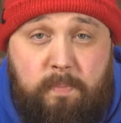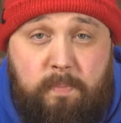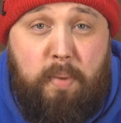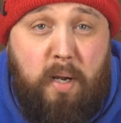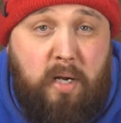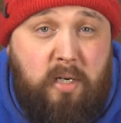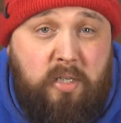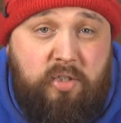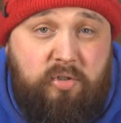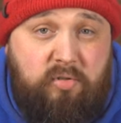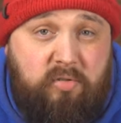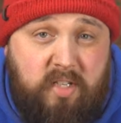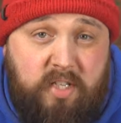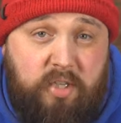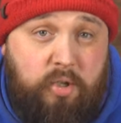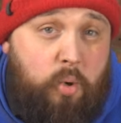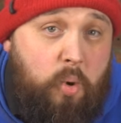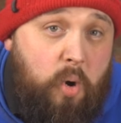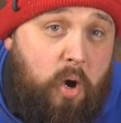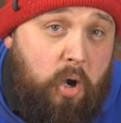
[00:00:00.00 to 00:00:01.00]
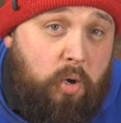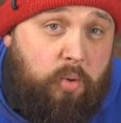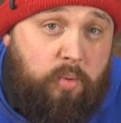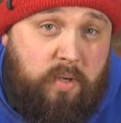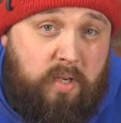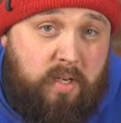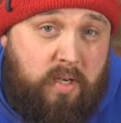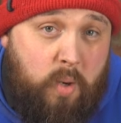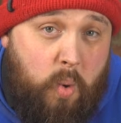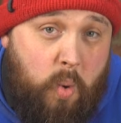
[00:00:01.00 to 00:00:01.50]
puncturing your own
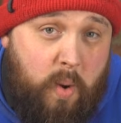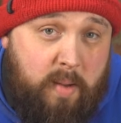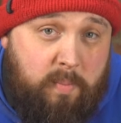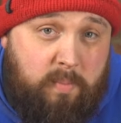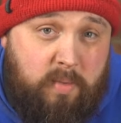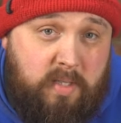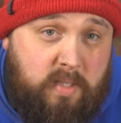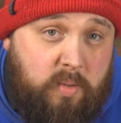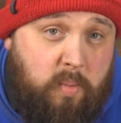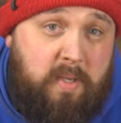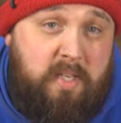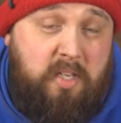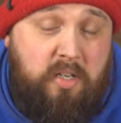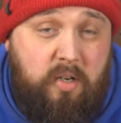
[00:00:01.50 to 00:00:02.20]
equipment when